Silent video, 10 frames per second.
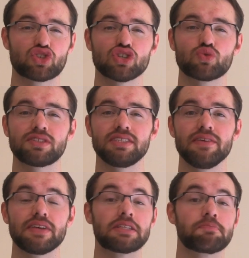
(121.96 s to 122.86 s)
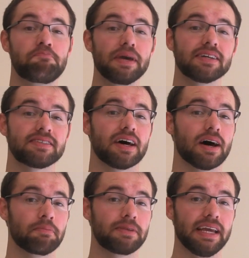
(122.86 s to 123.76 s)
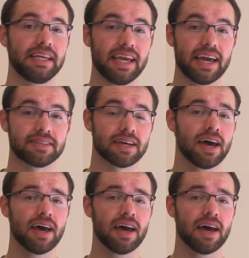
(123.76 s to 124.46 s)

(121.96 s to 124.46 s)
just received its biggest update yet.